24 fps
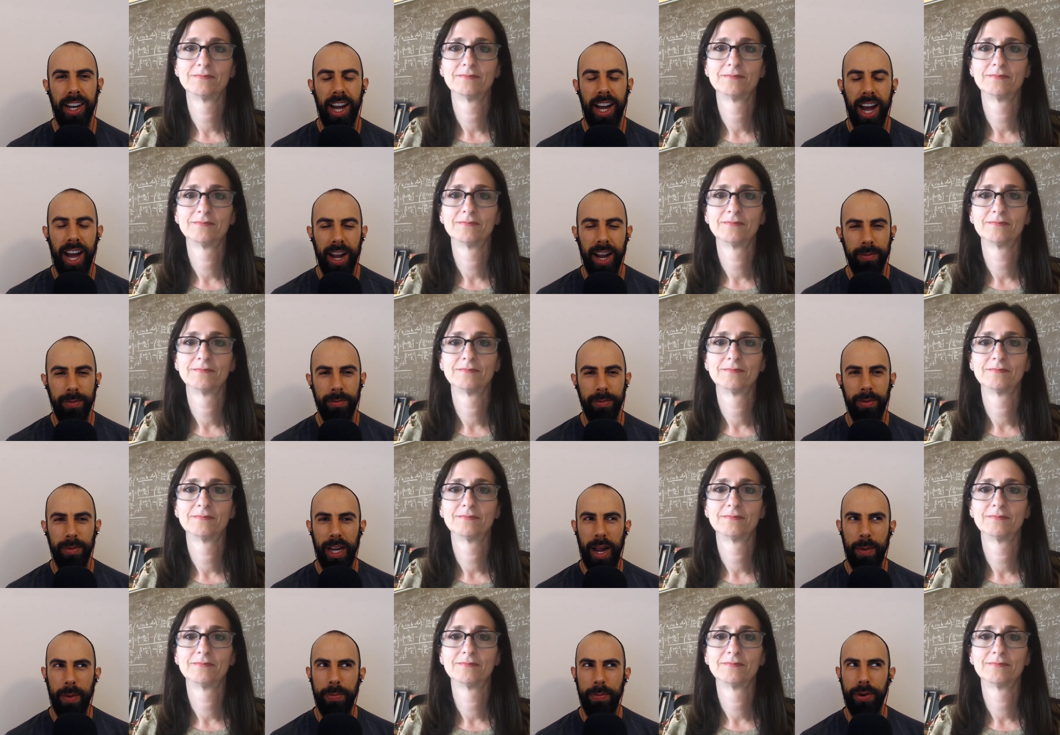Speaker 1: I'm
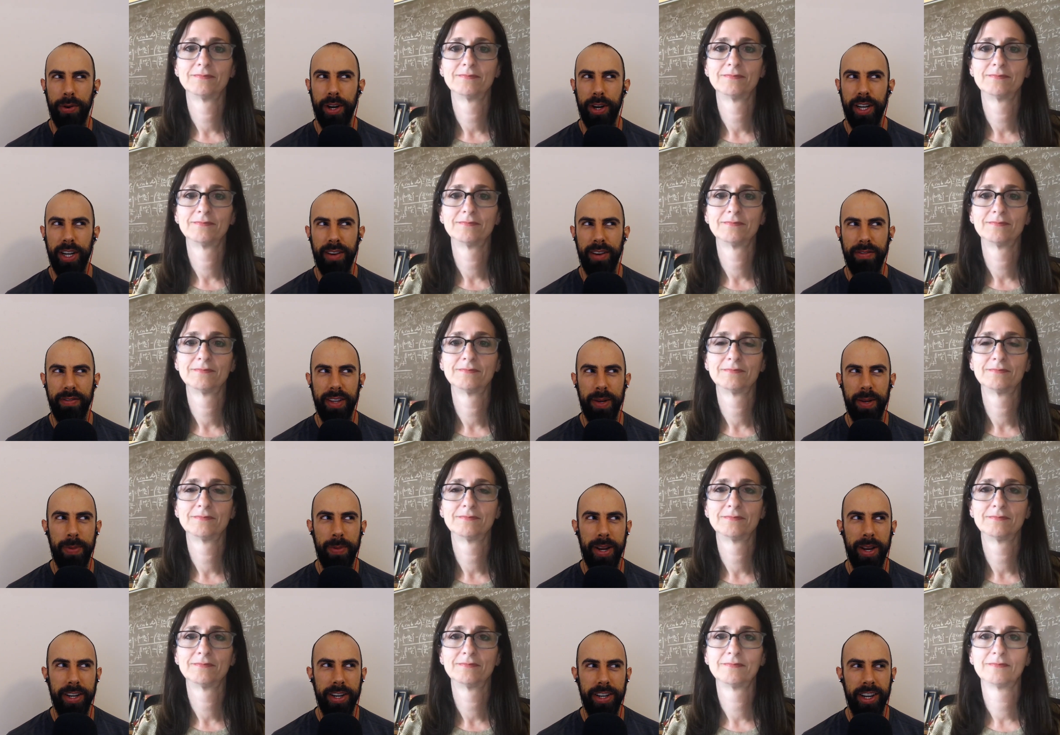I'm pretty of the
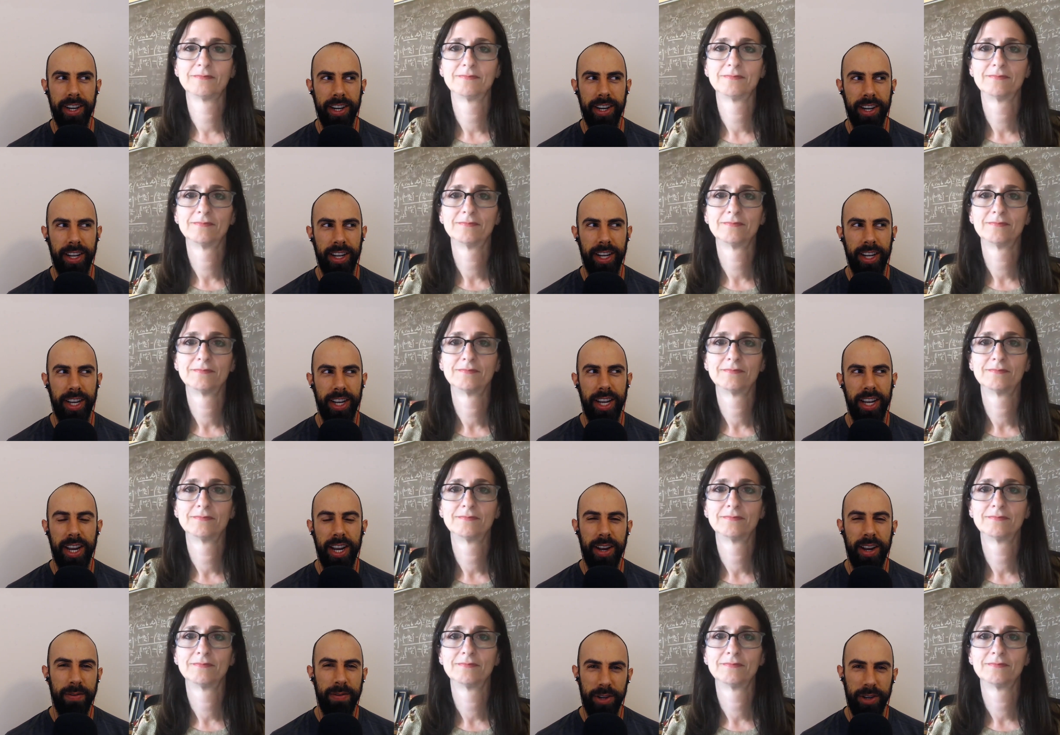opinion
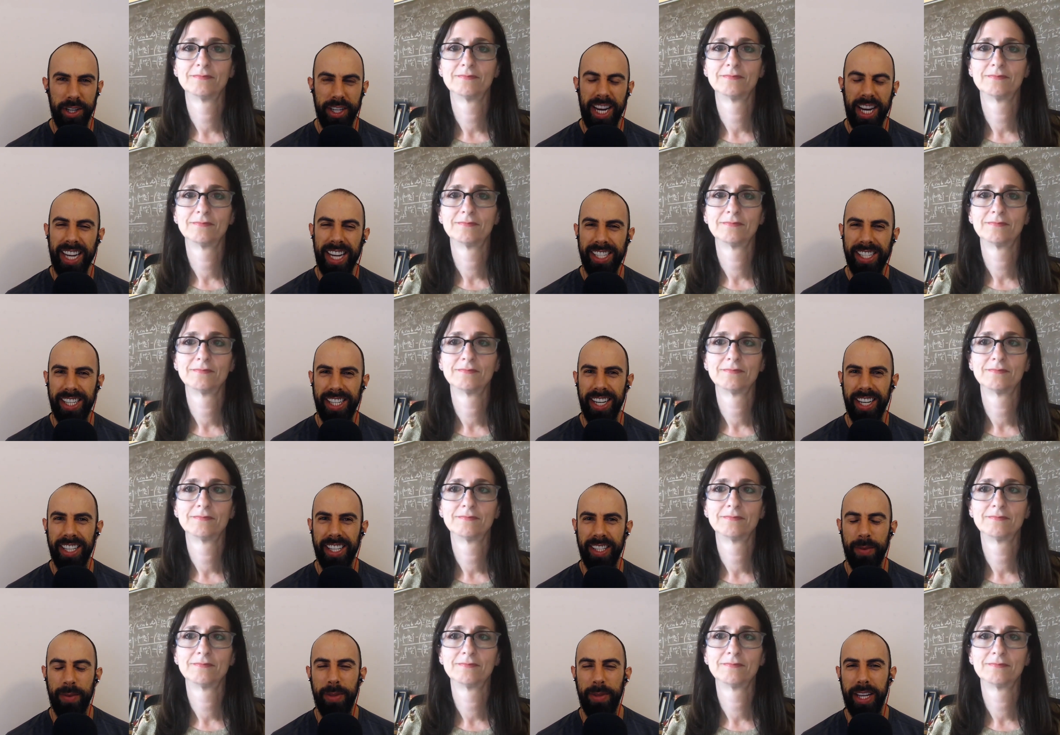if you're testing
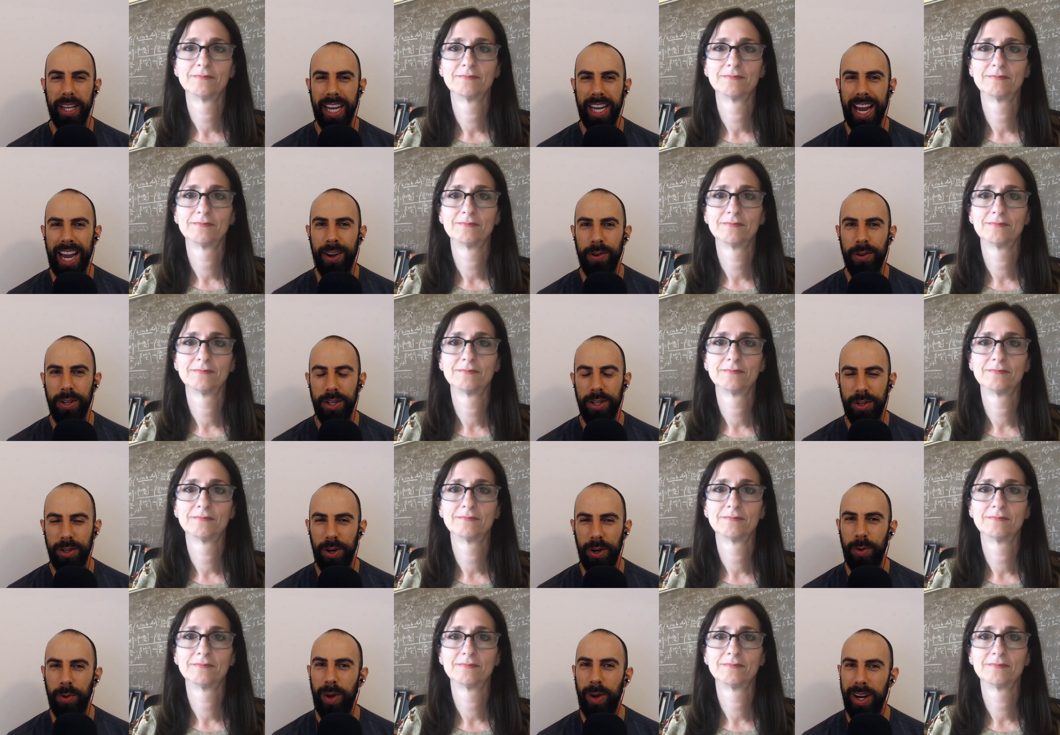something out, you
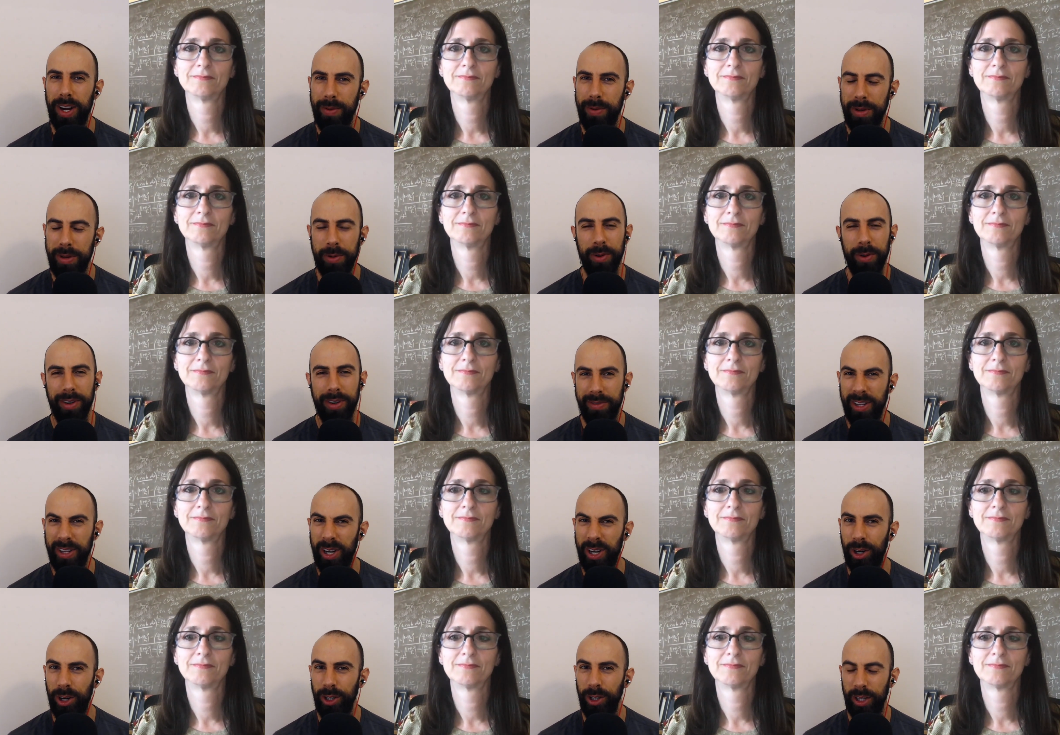don't want to be one of
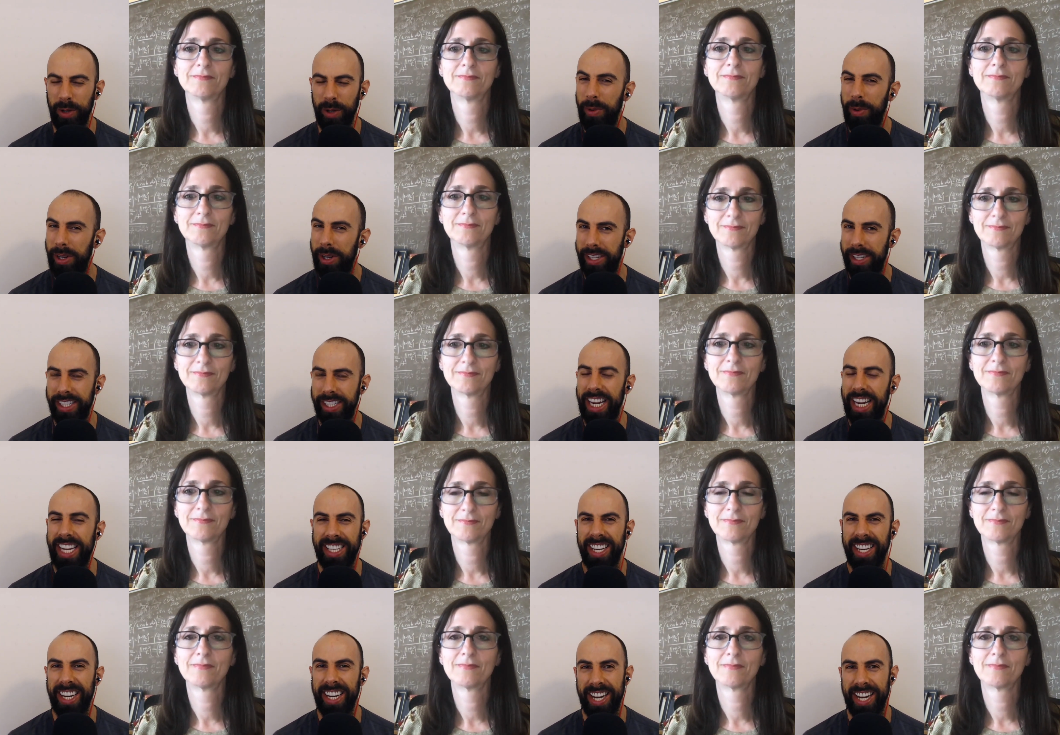the early ones
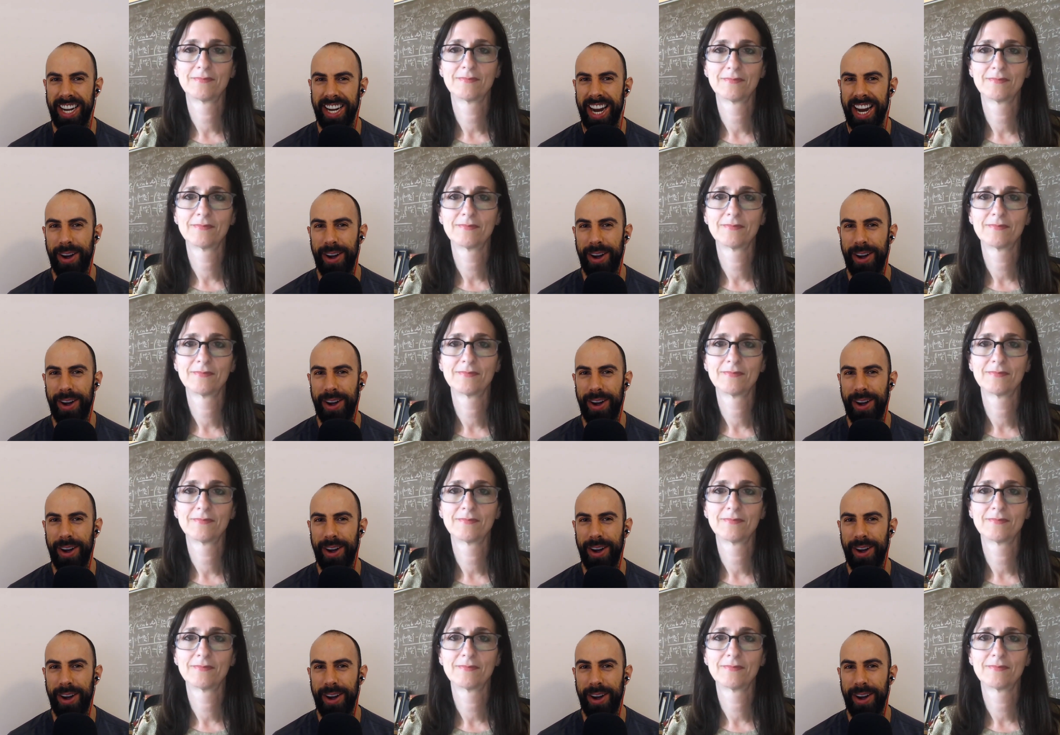testing it